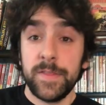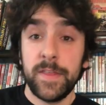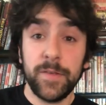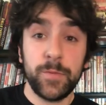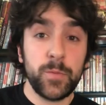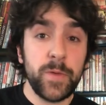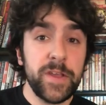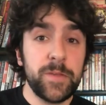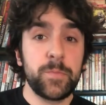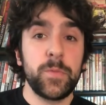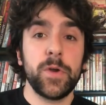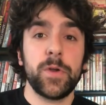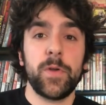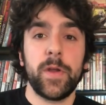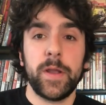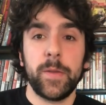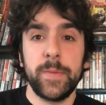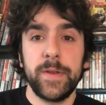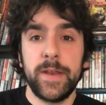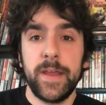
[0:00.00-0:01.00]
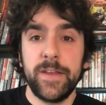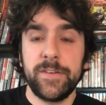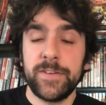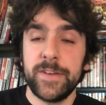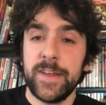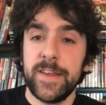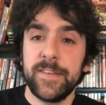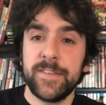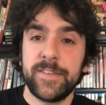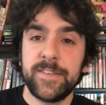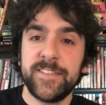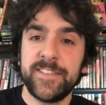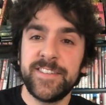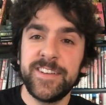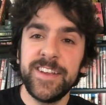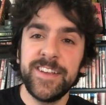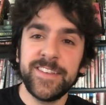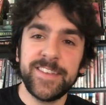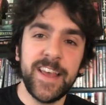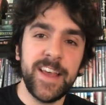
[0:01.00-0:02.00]
This week's book recommendation is
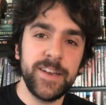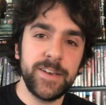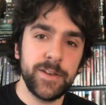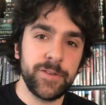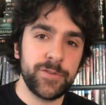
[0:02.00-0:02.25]
She Said